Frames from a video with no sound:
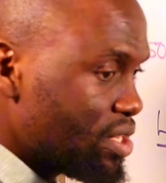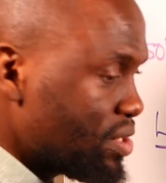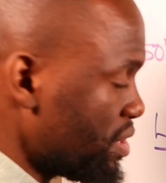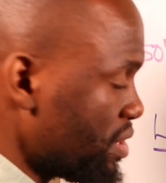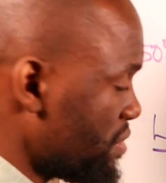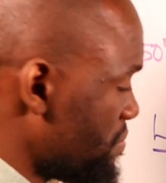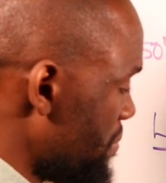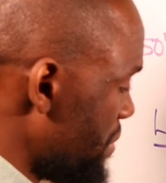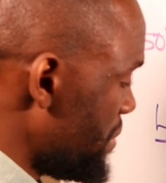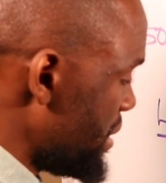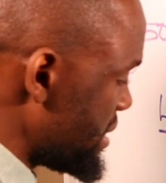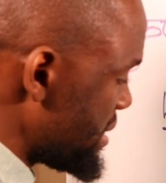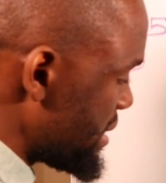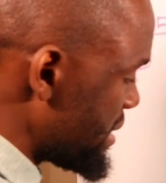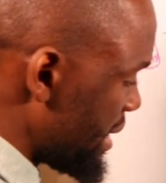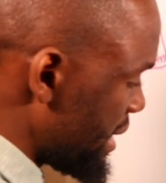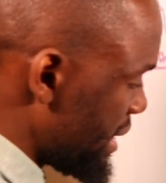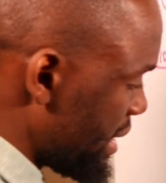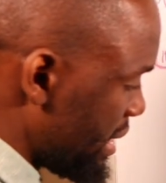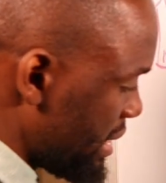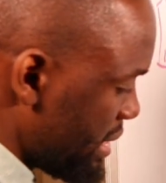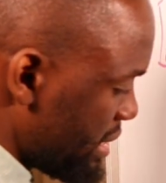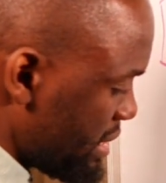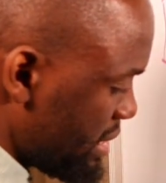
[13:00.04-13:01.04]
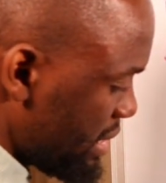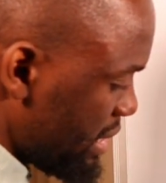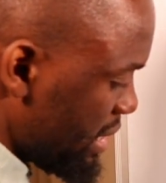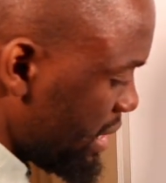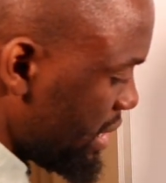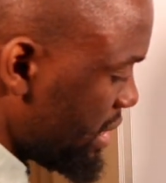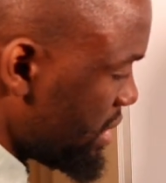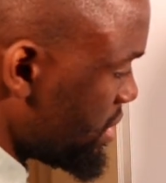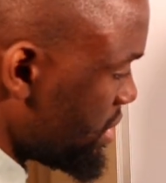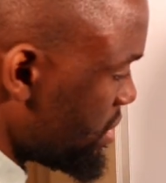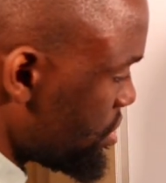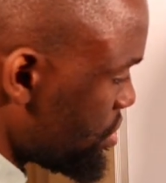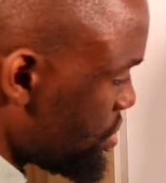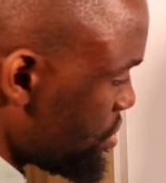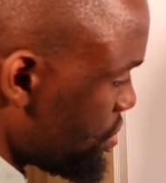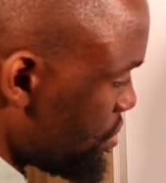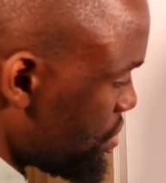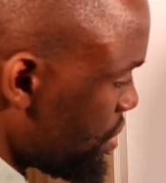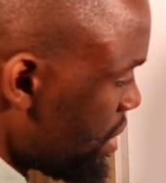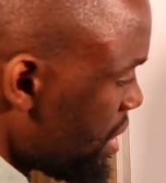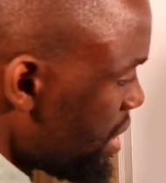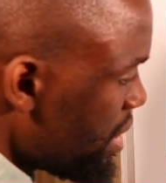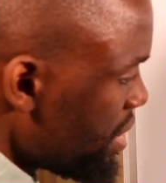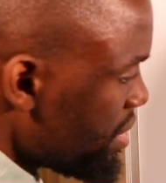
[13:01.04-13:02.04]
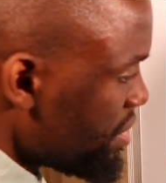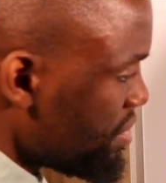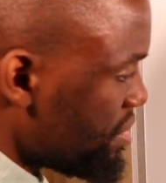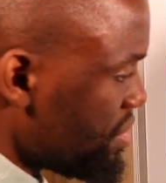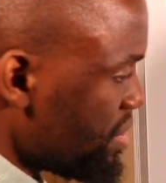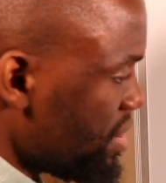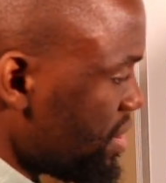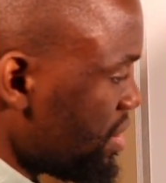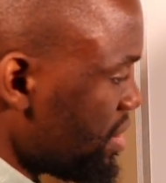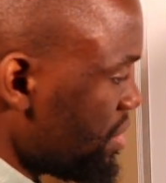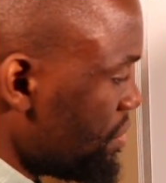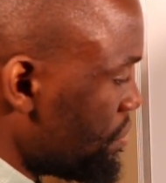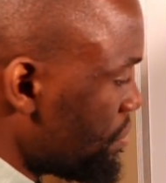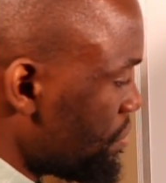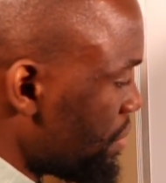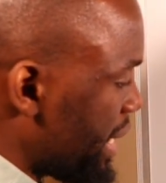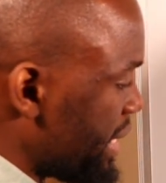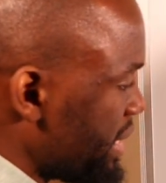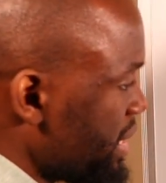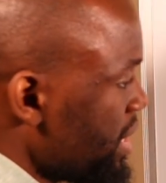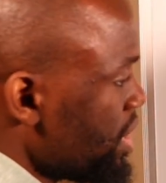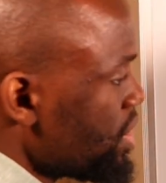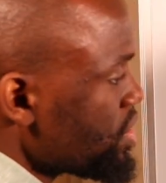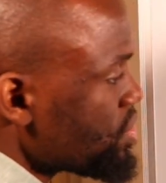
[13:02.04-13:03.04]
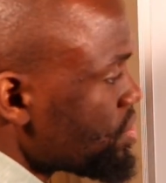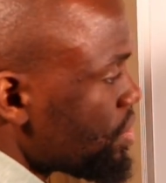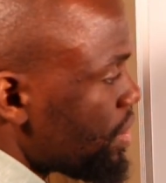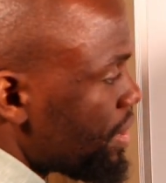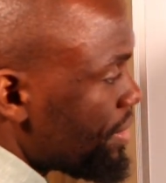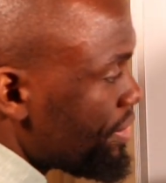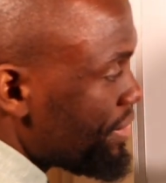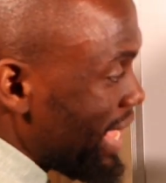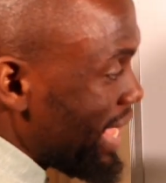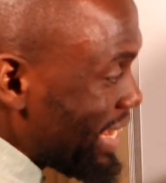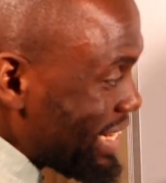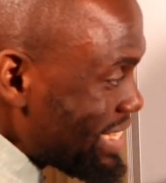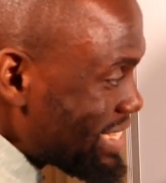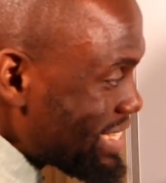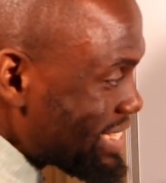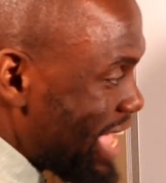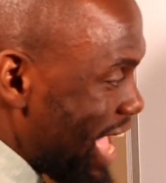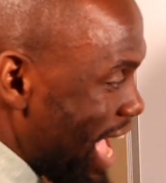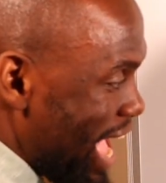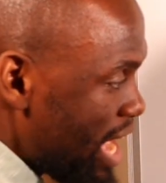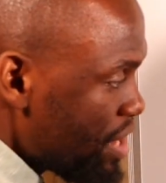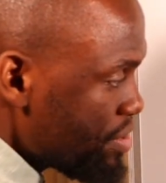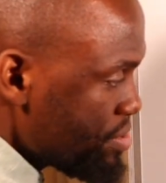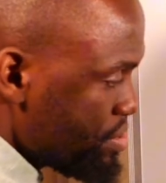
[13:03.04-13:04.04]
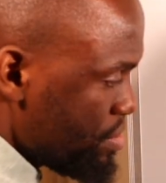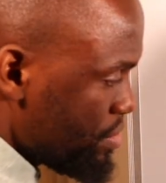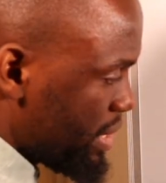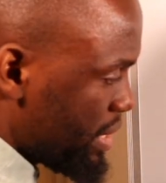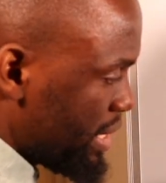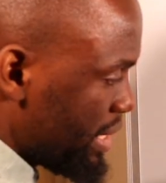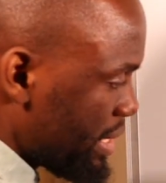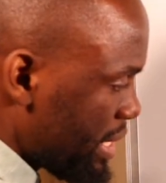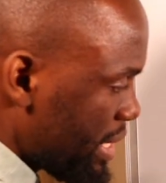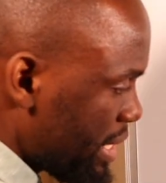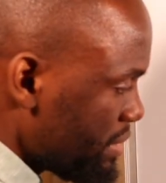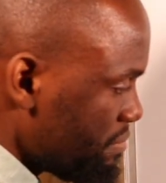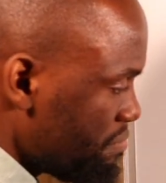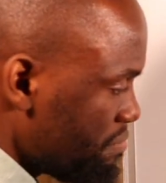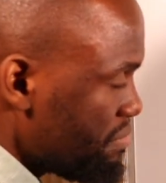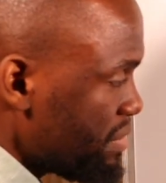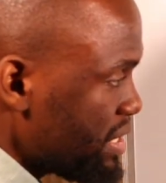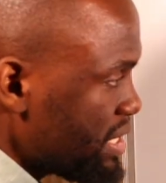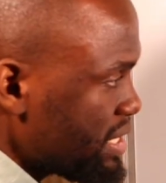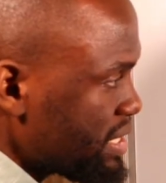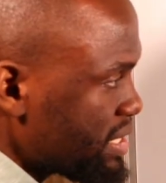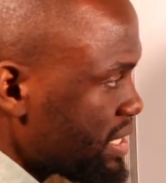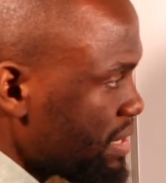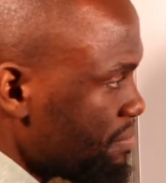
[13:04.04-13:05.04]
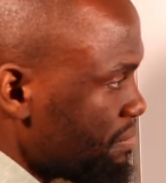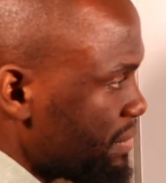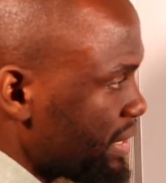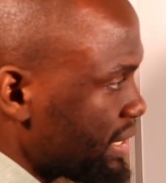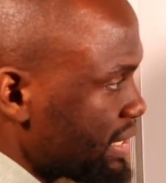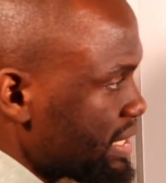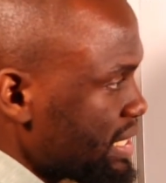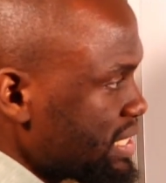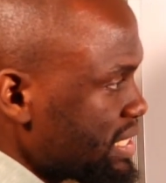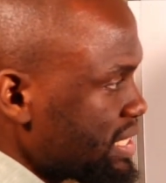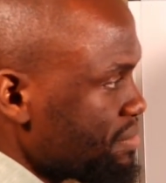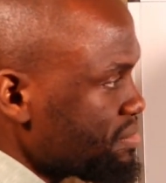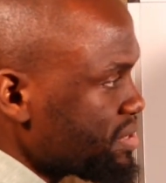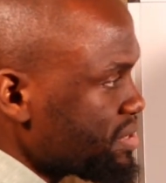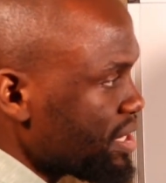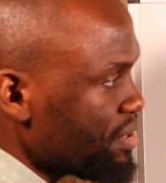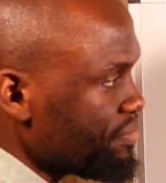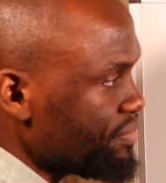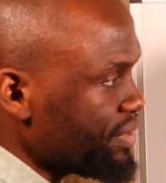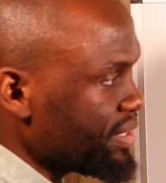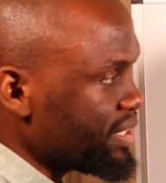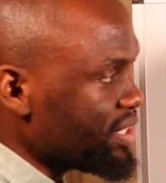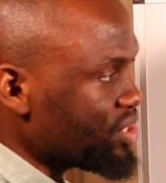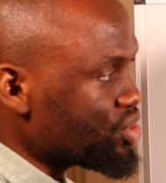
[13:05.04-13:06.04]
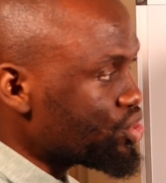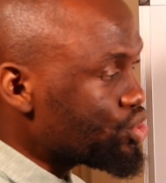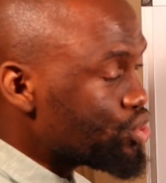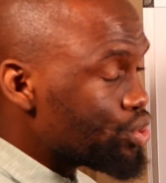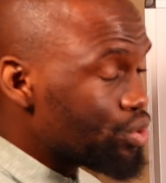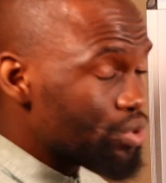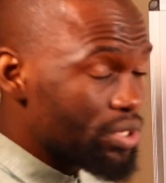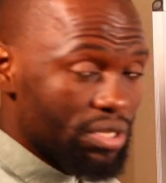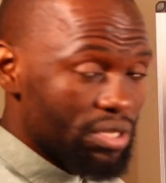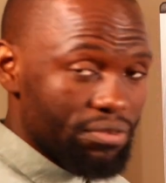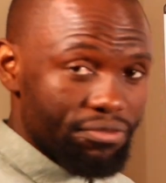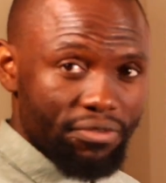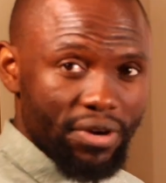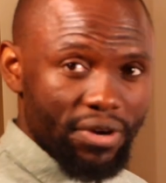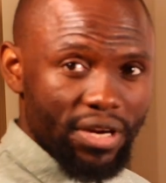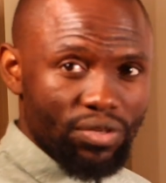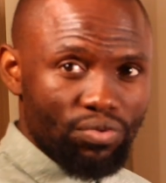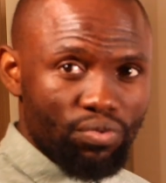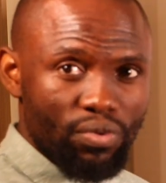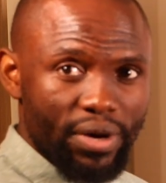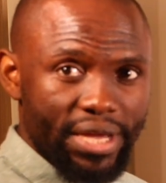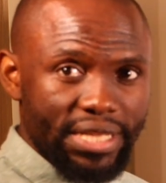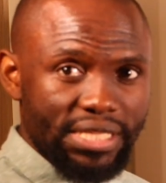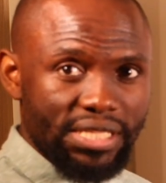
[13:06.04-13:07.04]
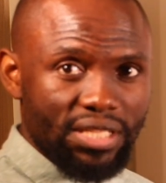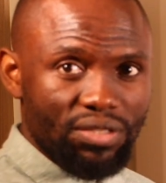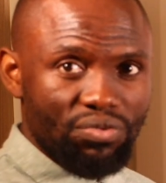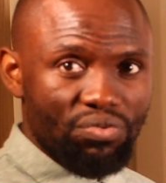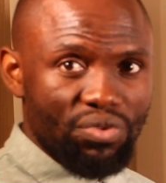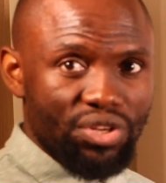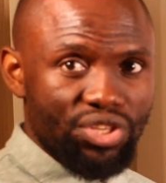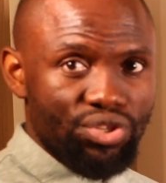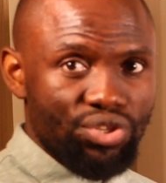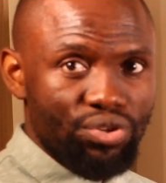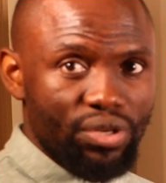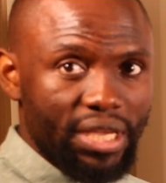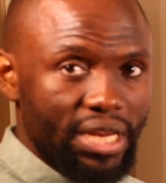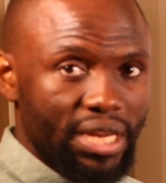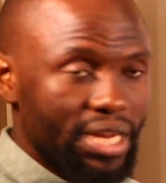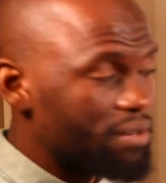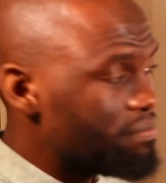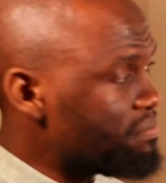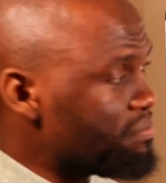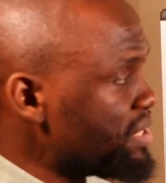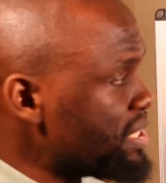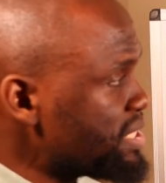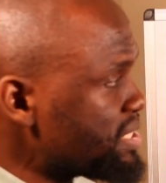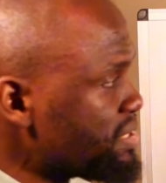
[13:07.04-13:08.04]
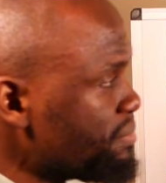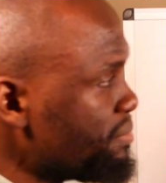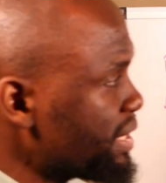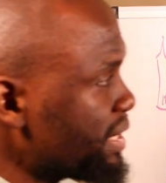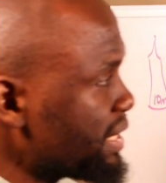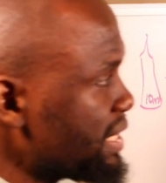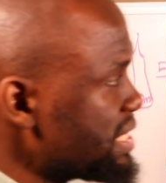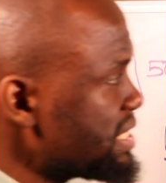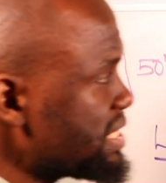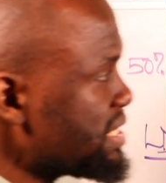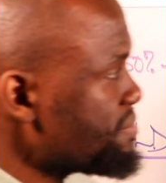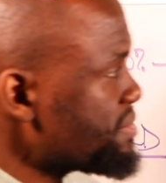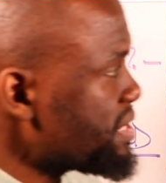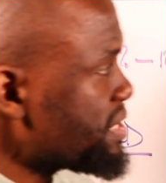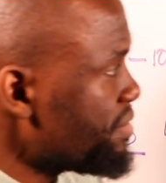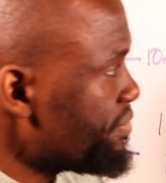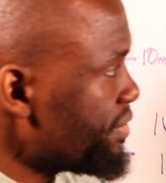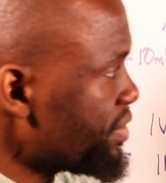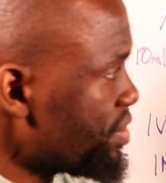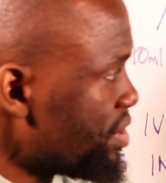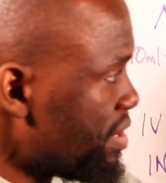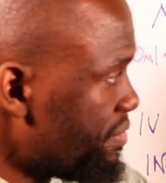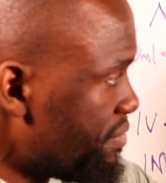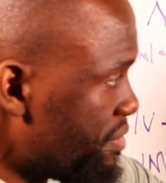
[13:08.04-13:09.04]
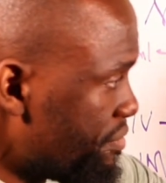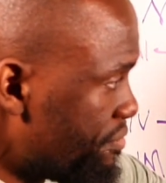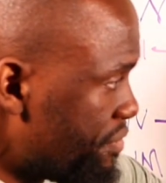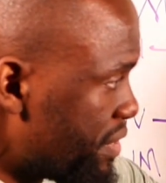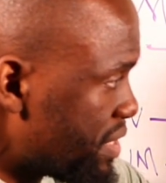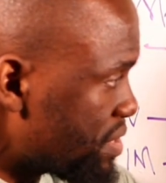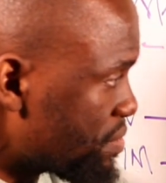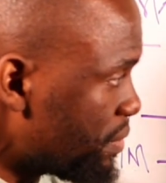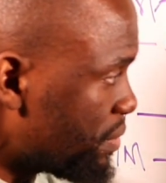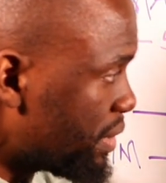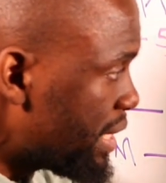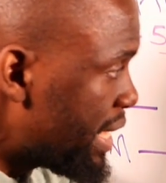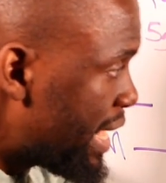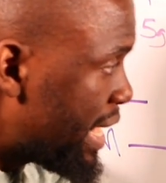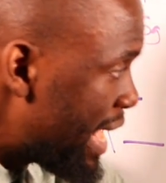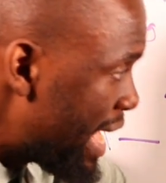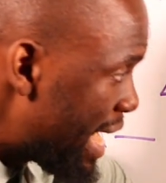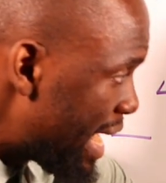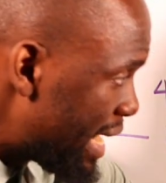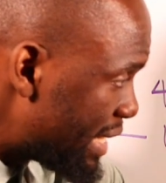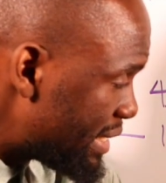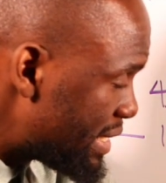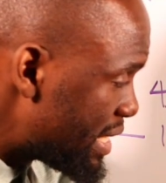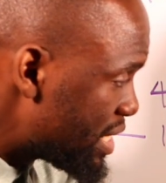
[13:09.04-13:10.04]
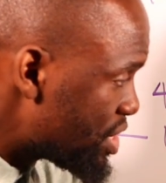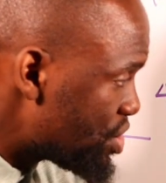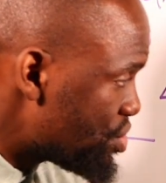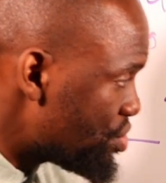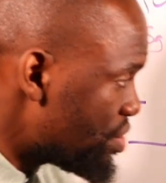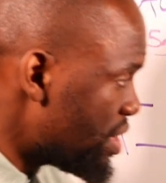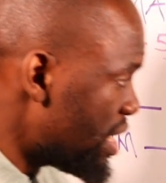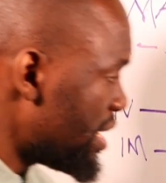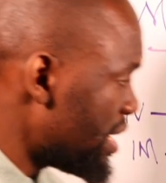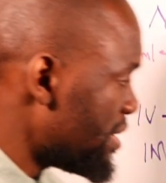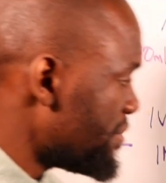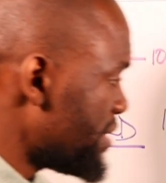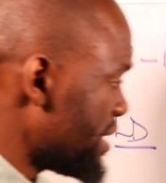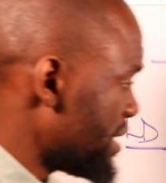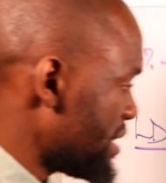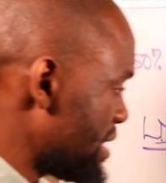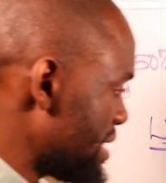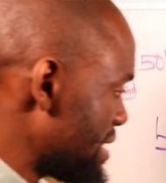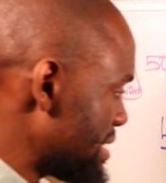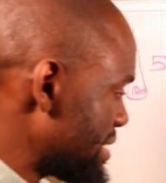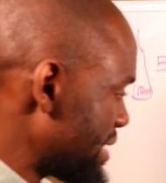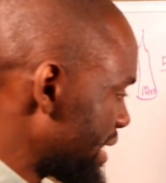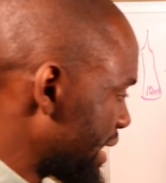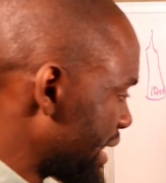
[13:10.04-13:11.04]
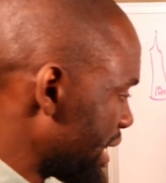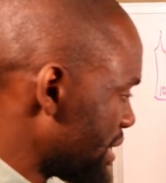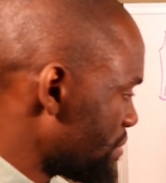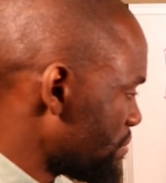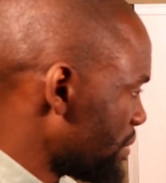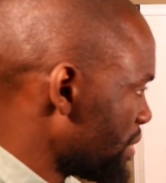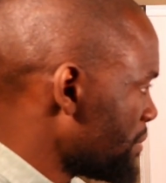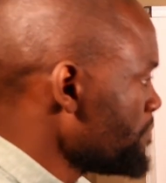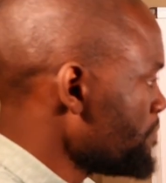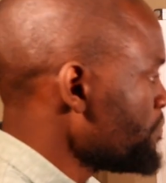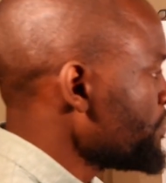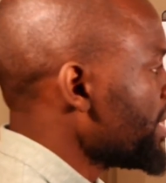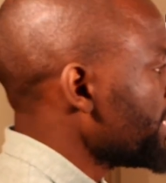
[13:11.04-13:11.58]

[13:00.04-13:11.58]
you administer it into the right. So that is how you can administer magnesium sulfate. The two different ways in which you can administer magnesium sulfate. You have the first one, and then you have the second one.